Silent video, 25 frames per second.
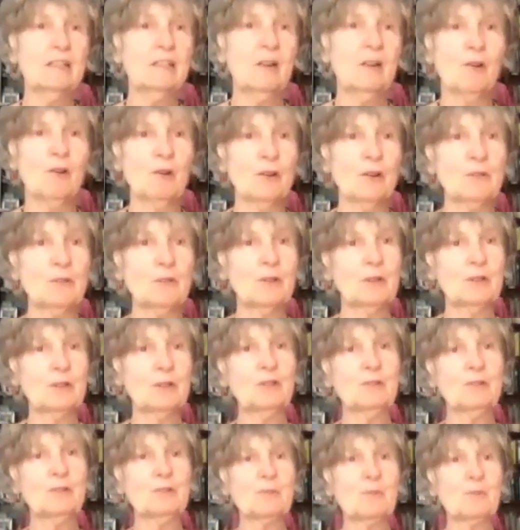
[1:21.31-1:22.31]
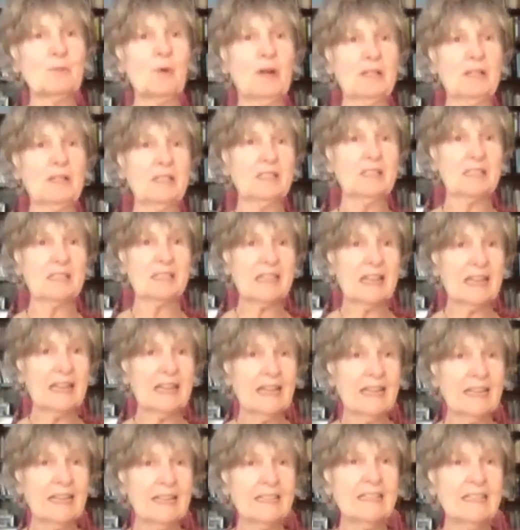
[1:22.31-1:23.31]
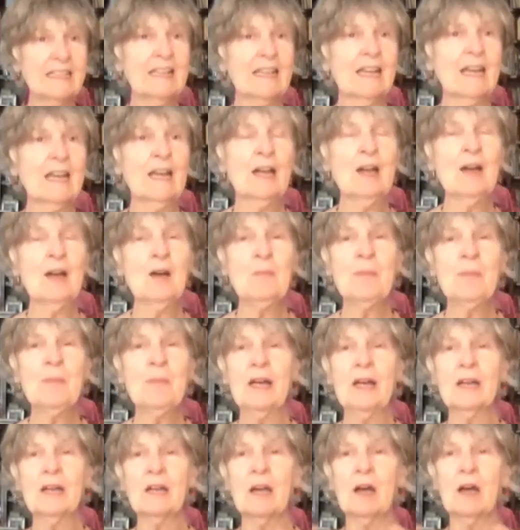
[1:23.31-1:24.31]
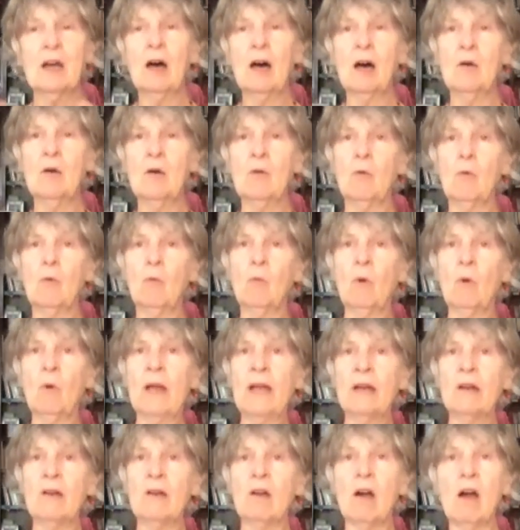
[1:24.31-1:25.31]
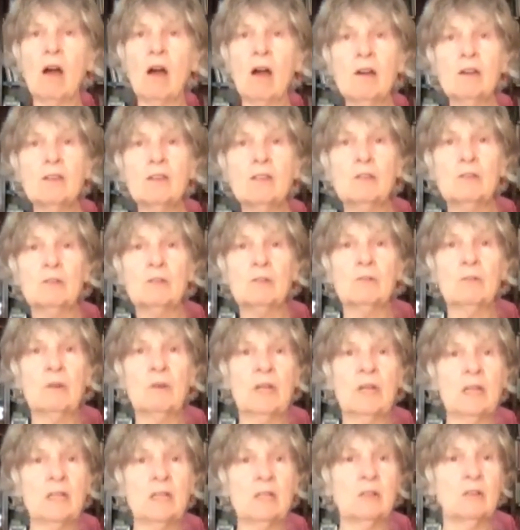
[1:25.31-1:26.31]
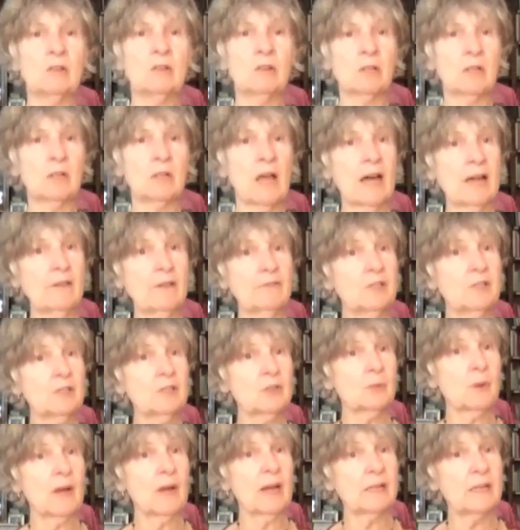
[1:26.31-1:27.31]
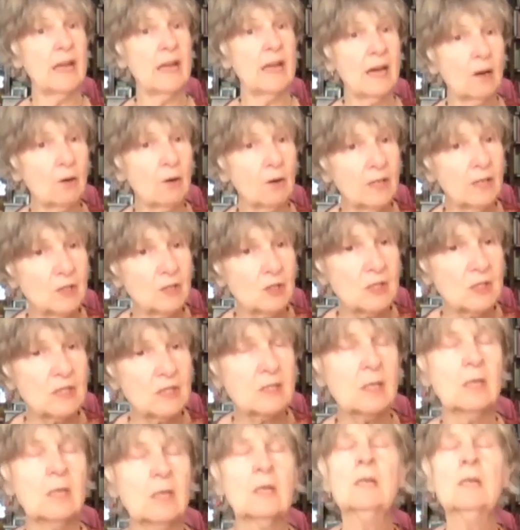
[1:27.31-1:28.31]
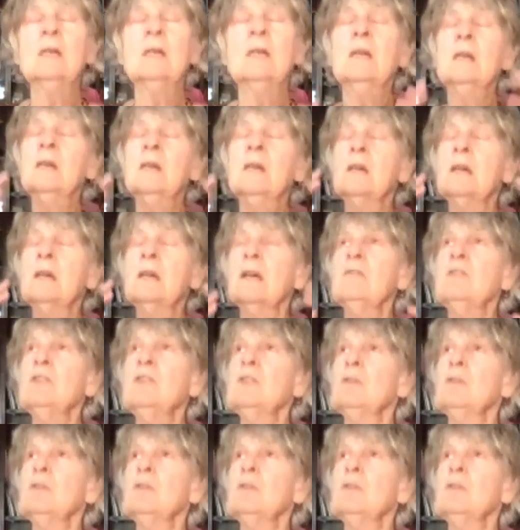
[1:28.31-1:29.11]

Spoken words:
or you could use 1 to 10. But where are you in your aliveness right now? And just do a